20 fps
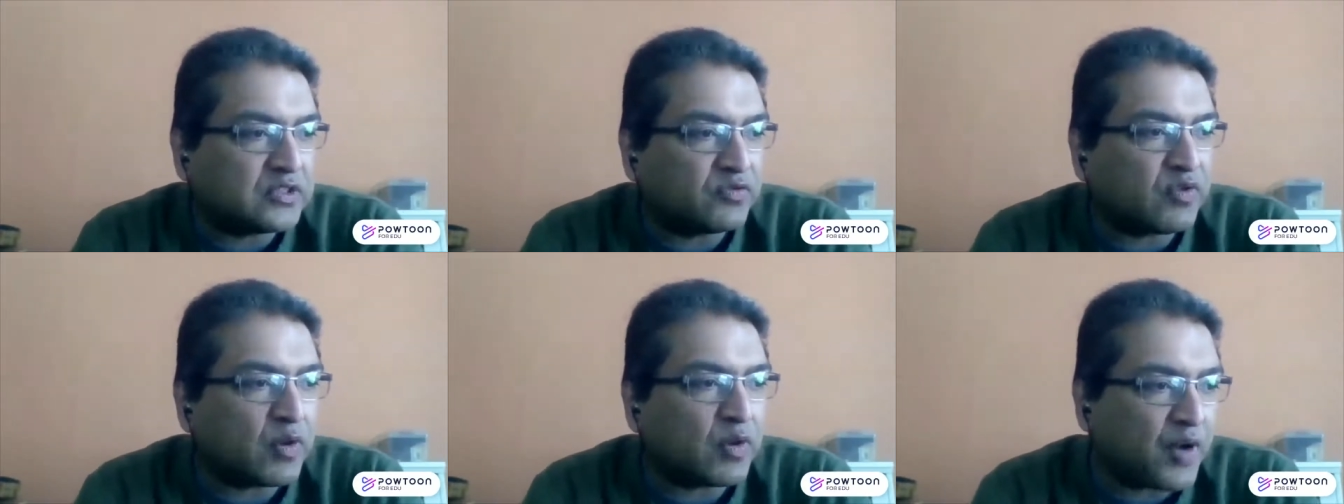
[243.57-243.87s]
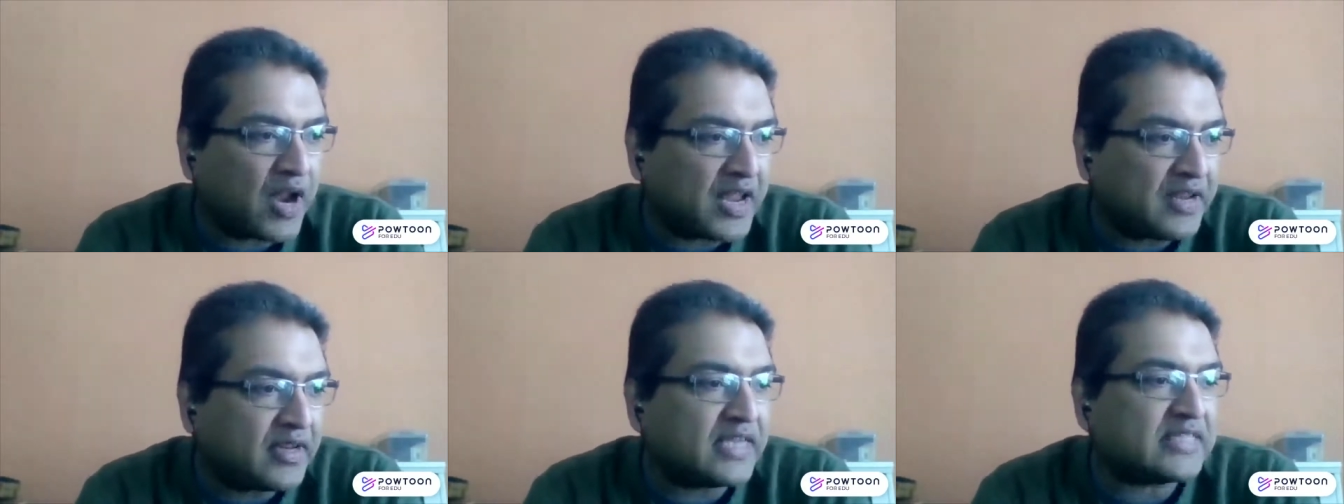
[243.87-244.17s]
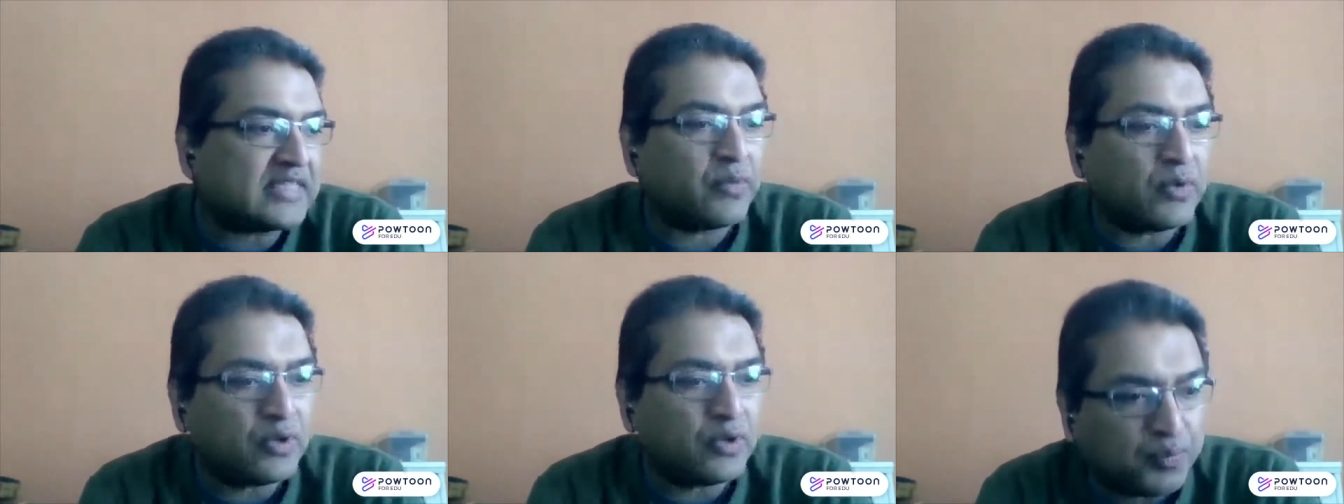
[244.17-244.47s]
so from
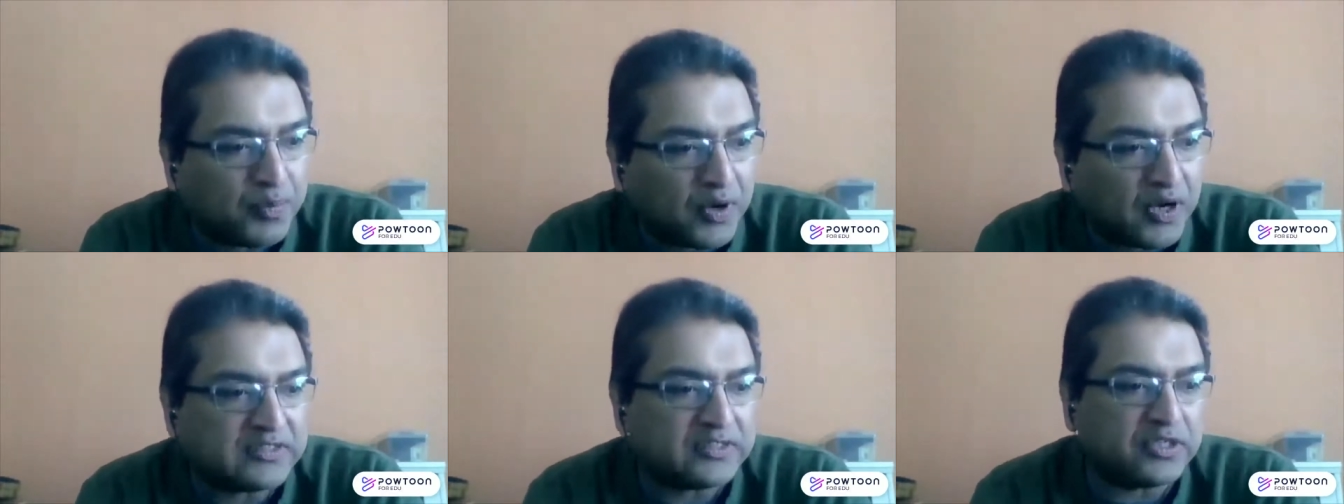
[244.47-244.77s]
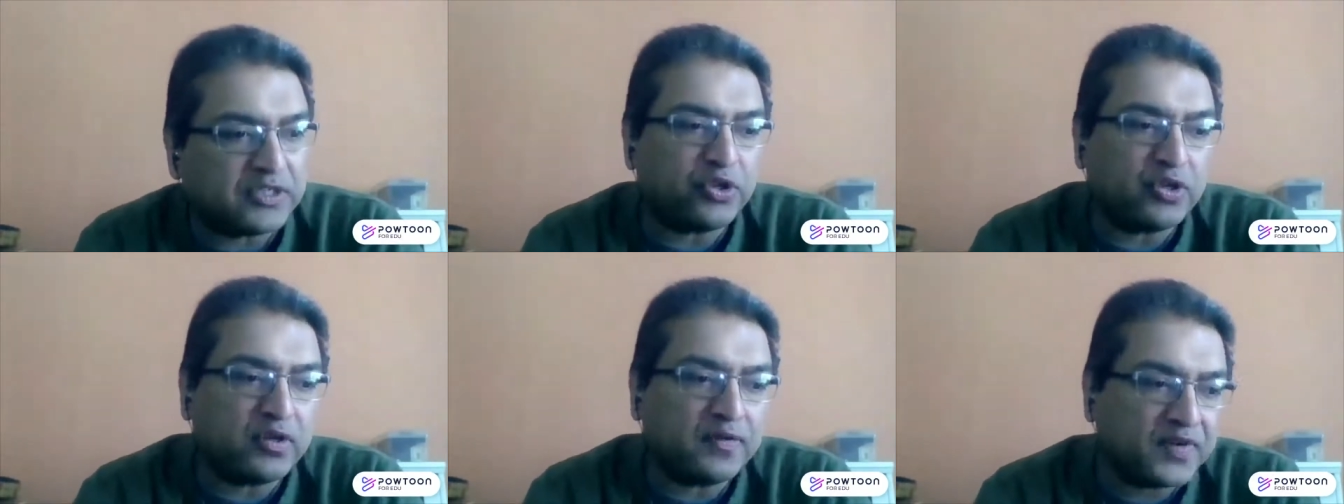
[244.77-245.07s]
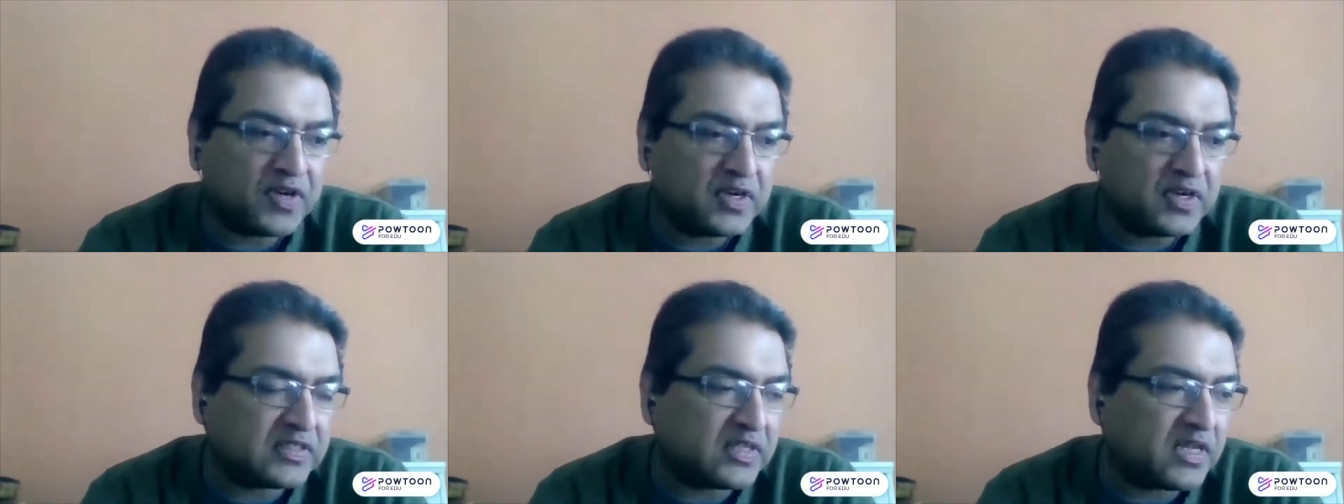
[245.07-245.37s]
brandeis i went to boston
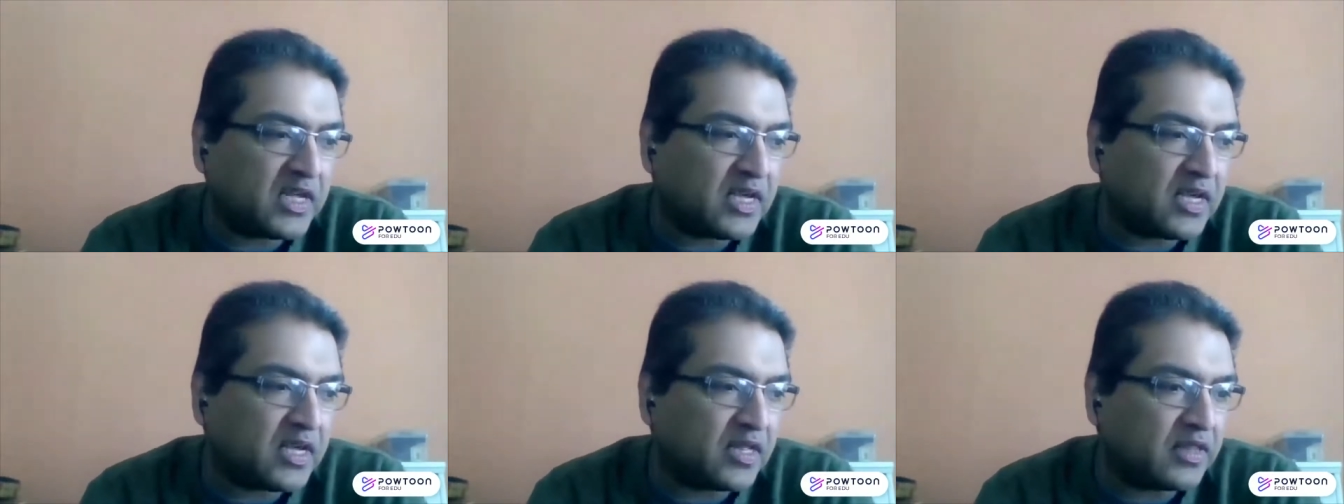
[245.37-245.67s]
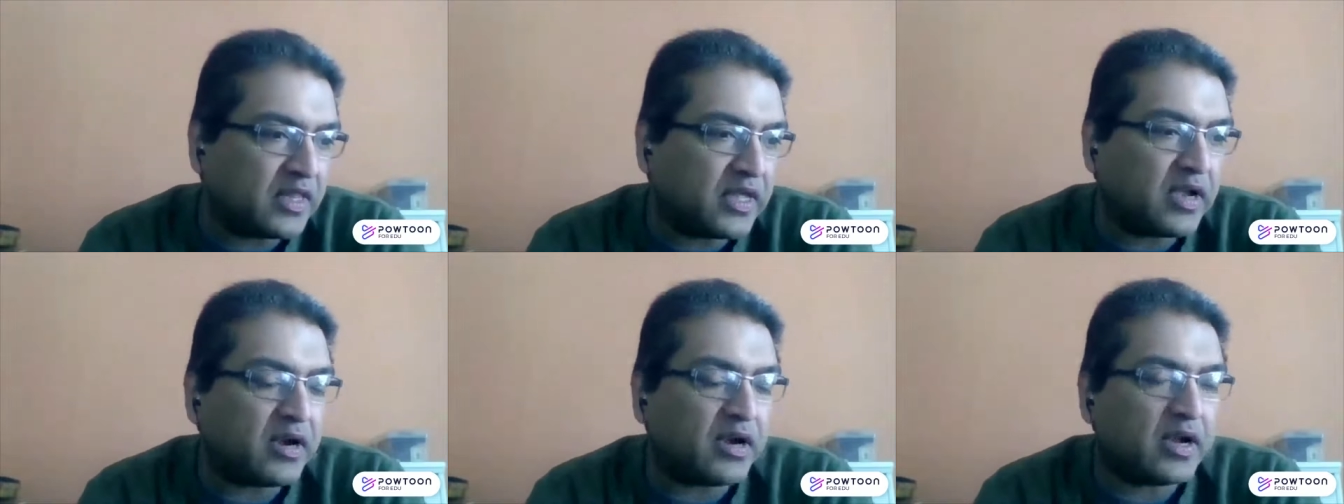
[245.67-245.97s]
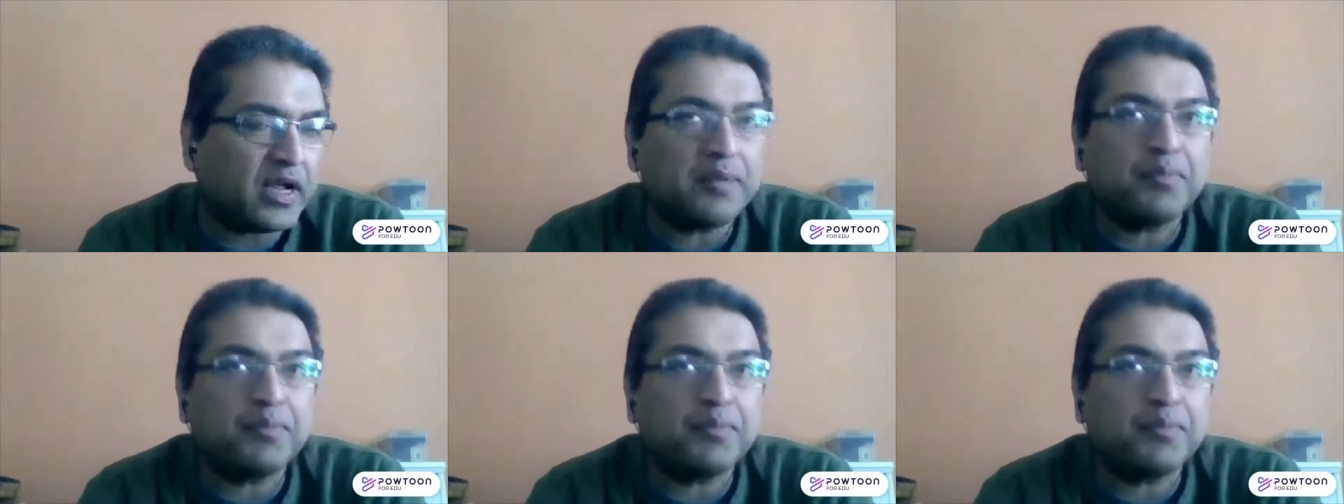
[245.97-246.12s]
university and there